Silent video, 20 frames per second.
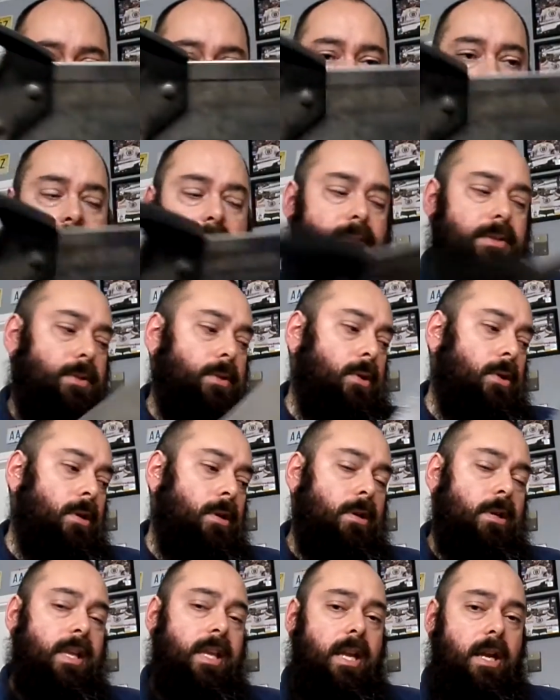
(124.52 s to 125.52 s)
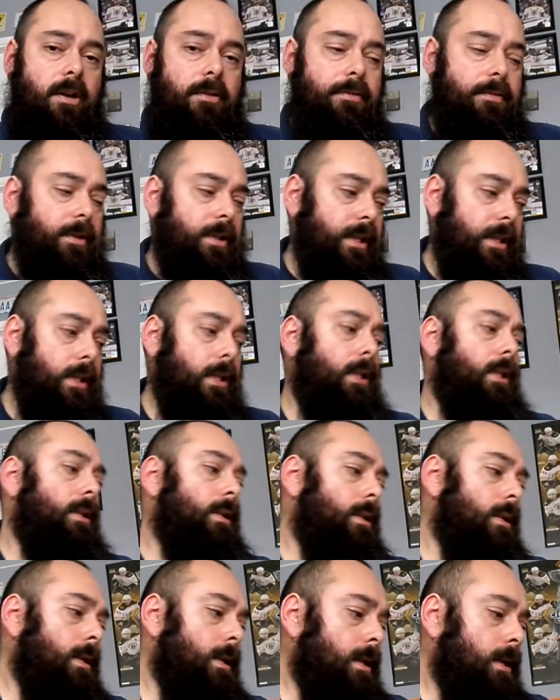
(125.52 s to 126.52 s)
hacksaw carefully
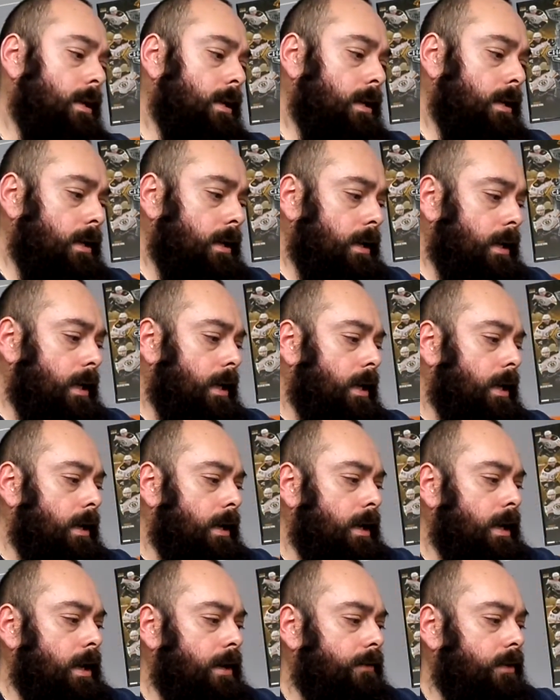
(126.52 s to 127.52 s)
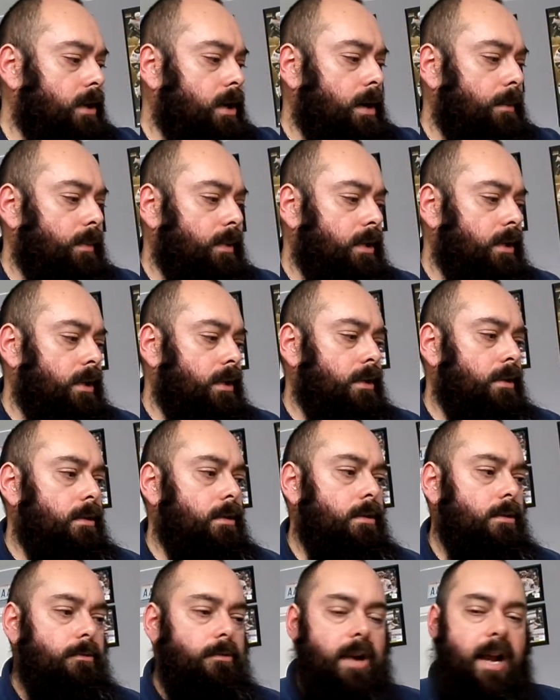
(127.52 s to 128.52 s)
and I have a couple of
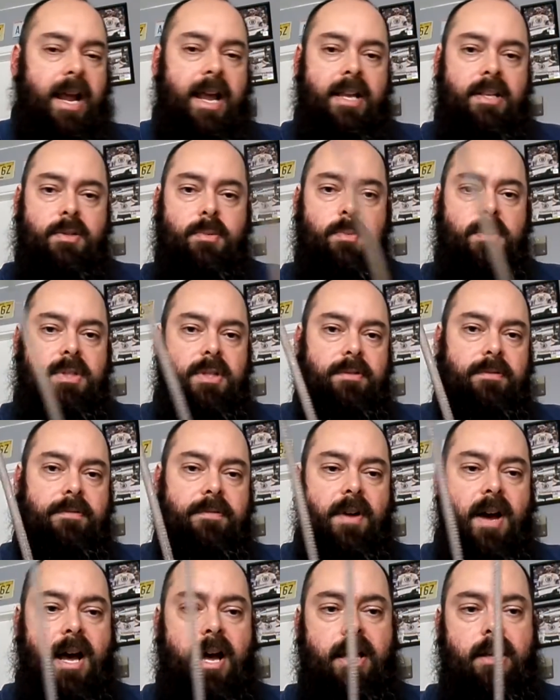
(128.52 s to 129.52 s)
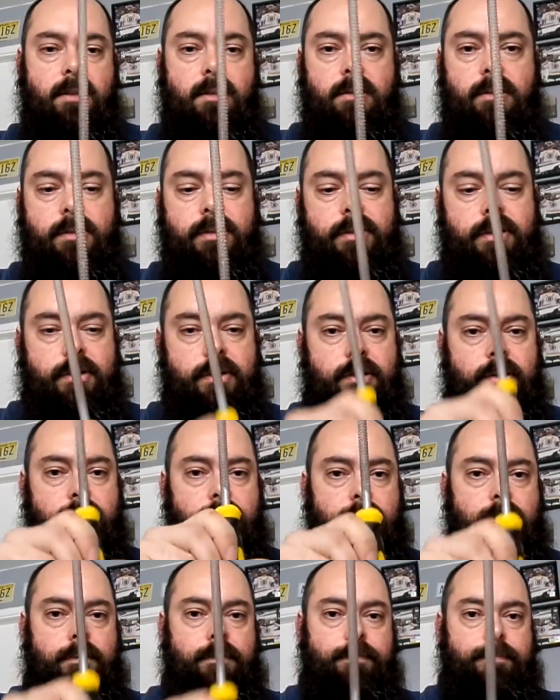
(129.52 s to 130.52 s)
rasps and files
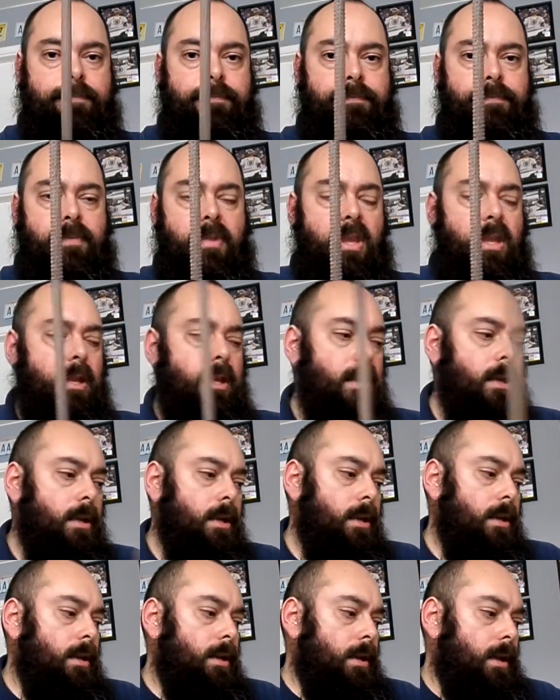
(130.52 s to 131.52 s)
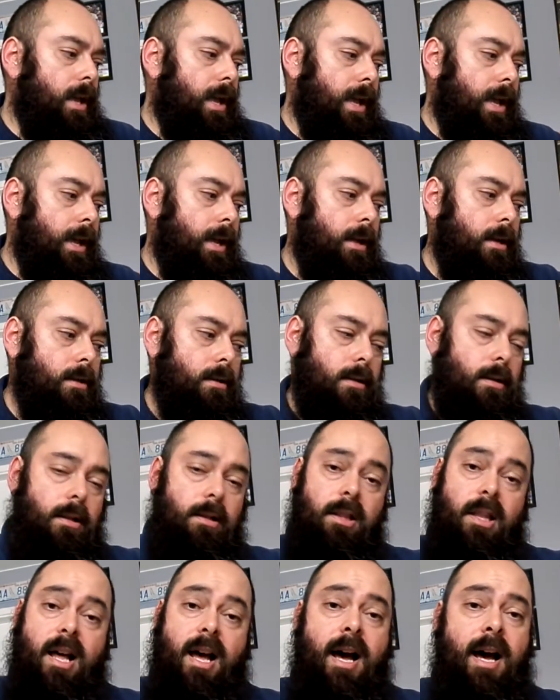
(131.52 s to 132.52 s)
and a
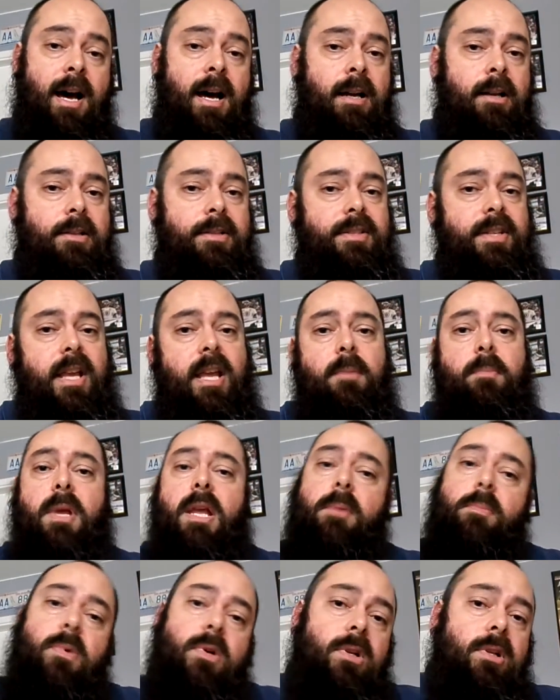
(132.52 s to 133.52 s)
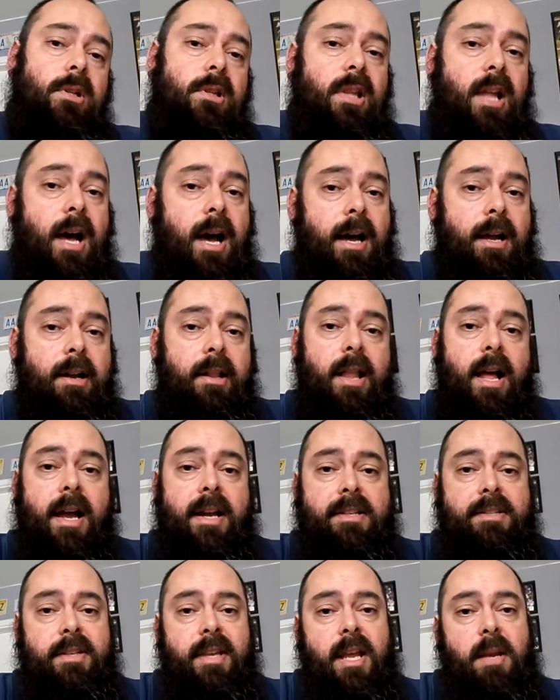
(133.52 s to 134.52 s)
lot of sandpaper a lot a lot
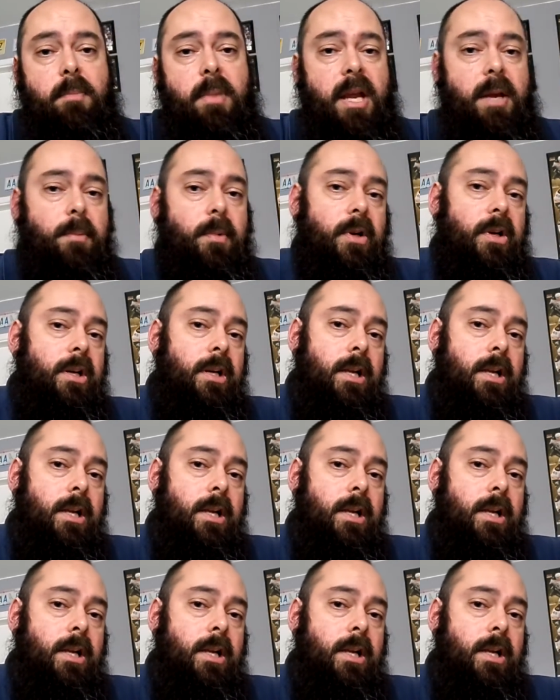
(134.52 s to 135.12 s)
of sandpaper